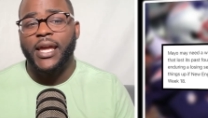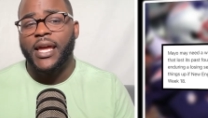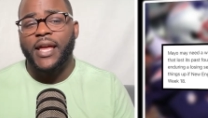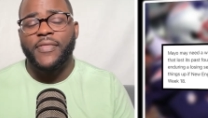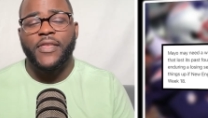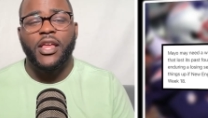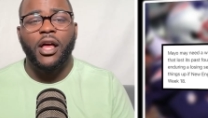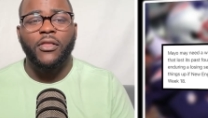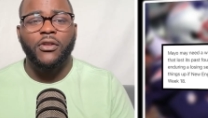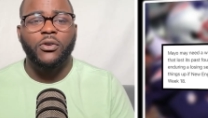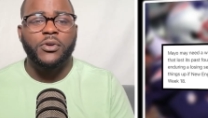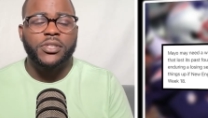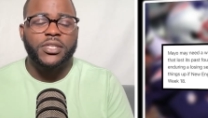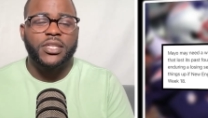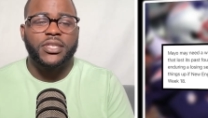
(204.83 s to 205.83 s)
And the other
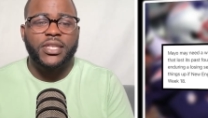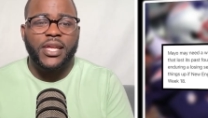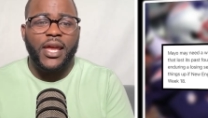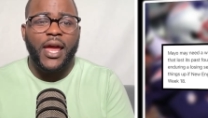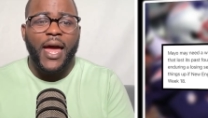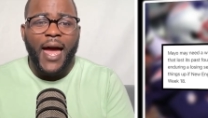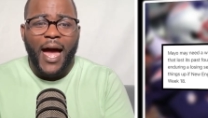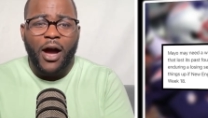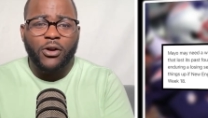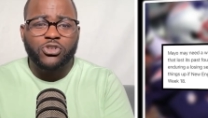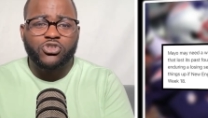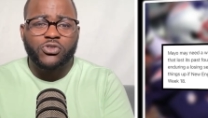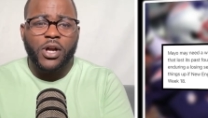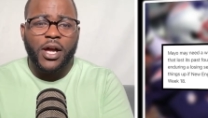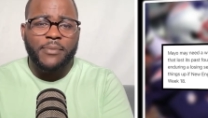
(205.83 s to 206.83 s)
was to see how
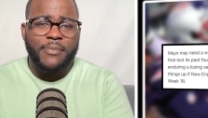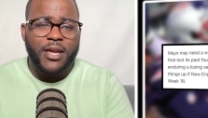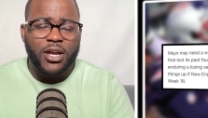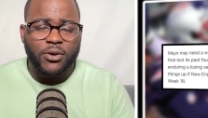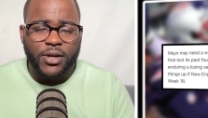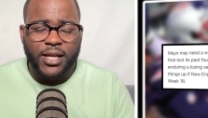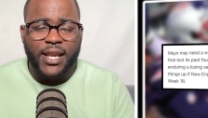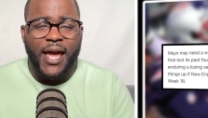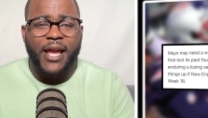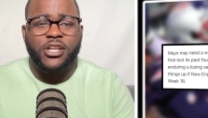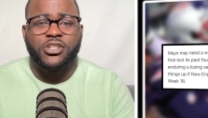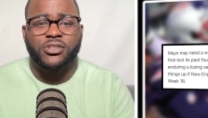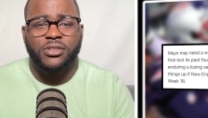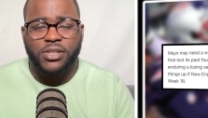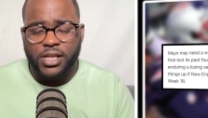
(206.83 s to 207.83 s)
Jerod Mayo can
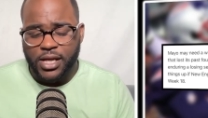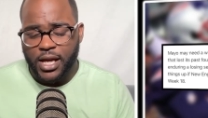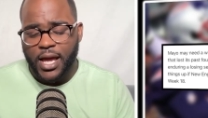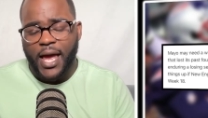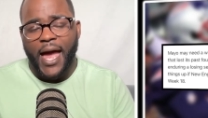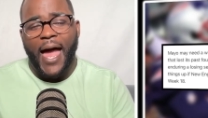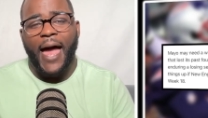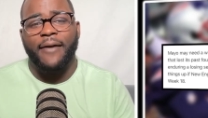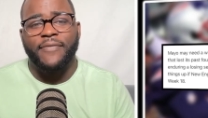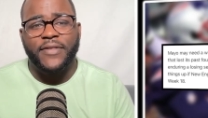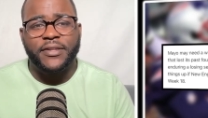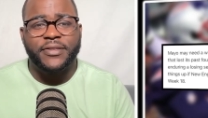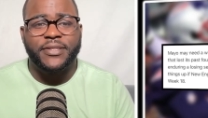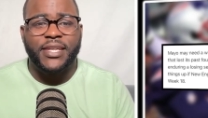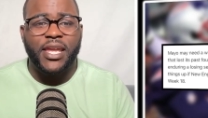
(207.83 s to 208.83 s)
actually have
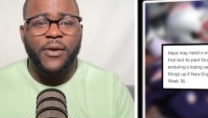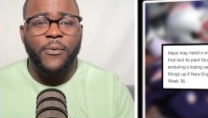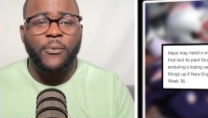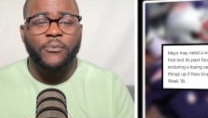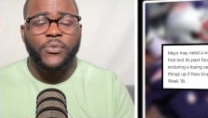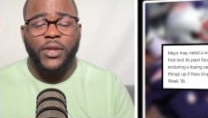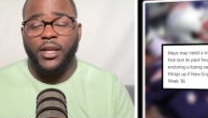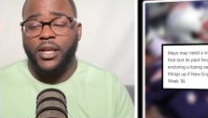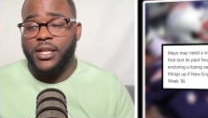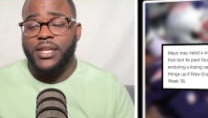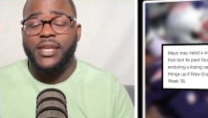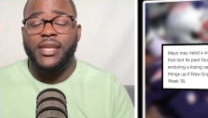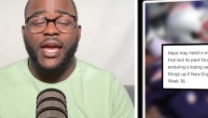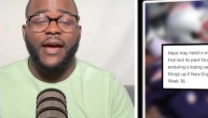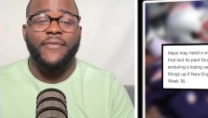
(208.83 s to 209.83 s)
this team. Can
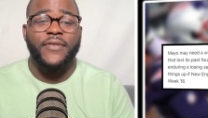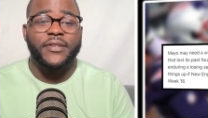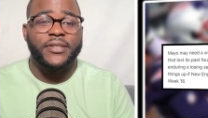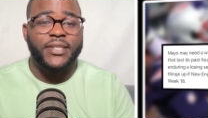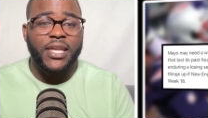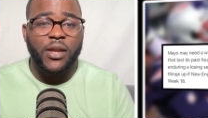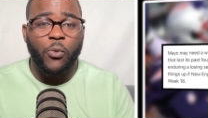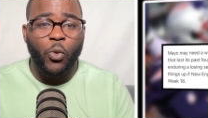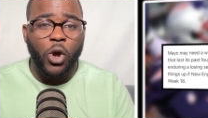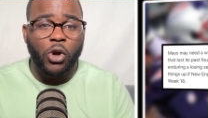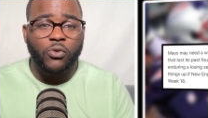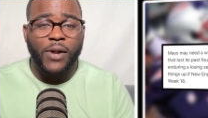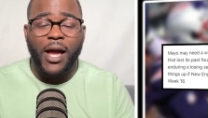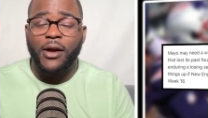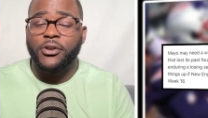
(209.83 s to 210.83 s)
he have this team
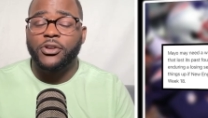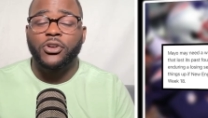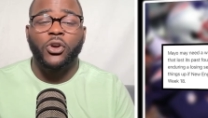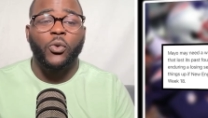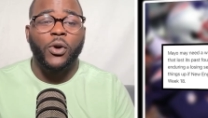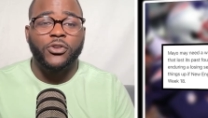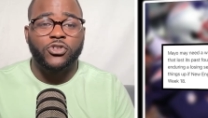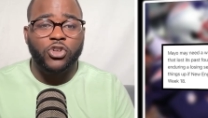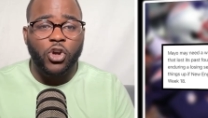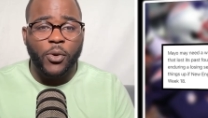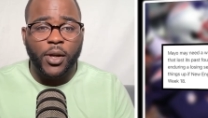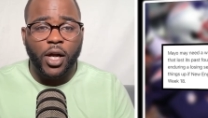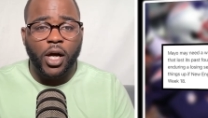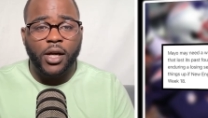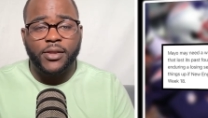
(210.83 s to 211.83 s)
well-rounded, or what's
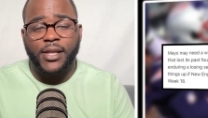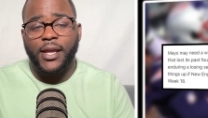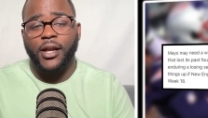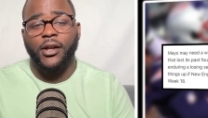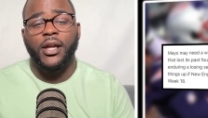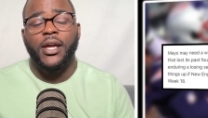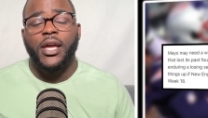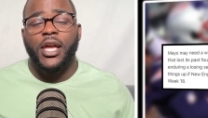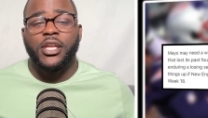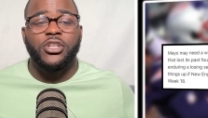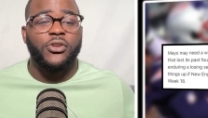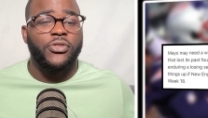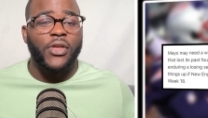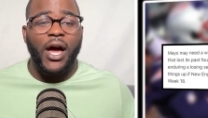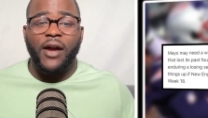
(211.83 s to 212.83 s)
going on there? And you
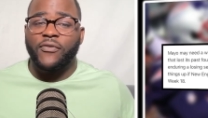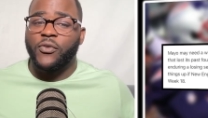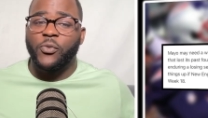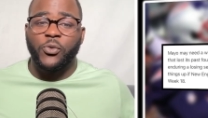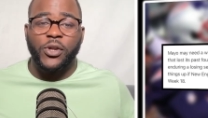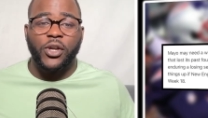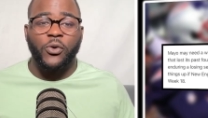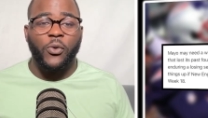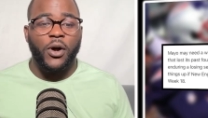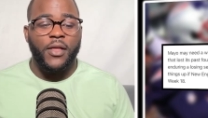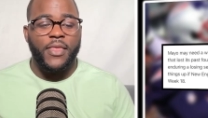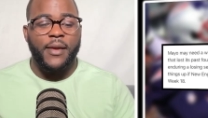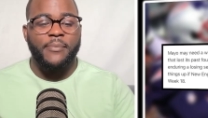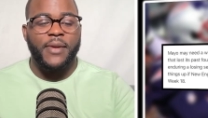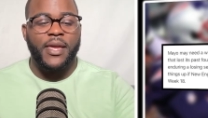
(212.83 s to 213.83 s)
thought from week one
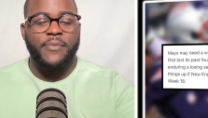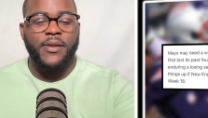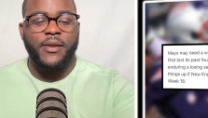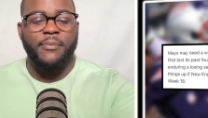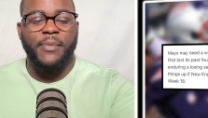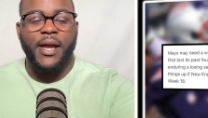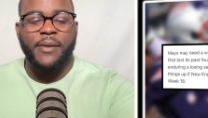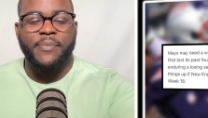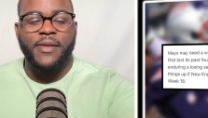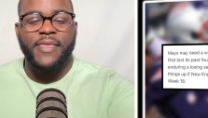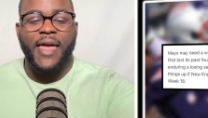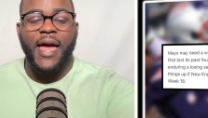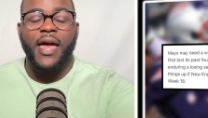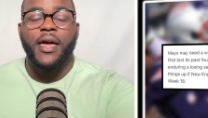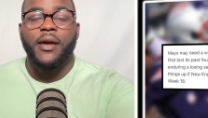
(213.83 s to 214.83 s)
that maybe it might be
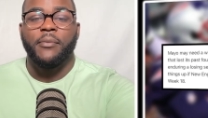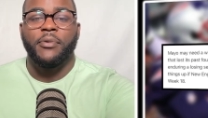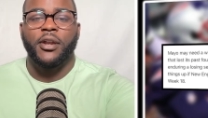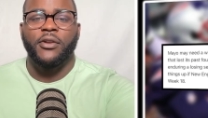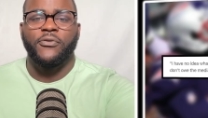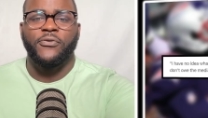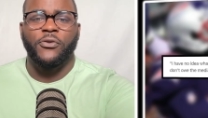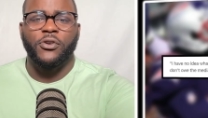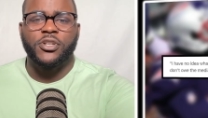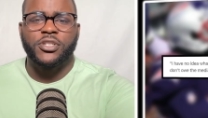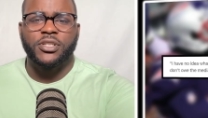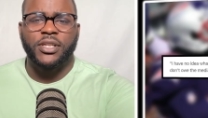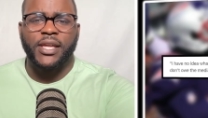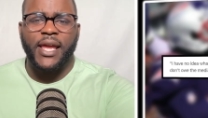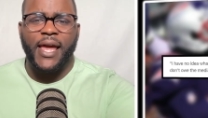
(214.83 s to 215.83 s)
that, but
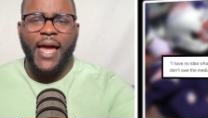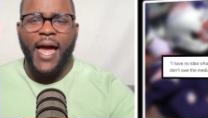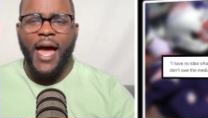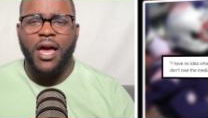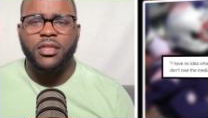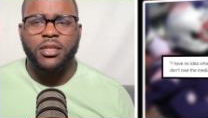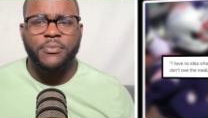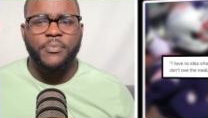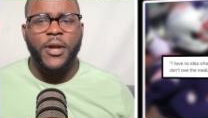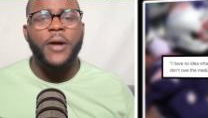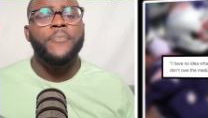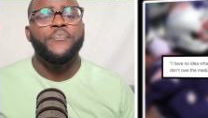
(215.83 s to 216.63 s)
unfortunately, it hasn't been.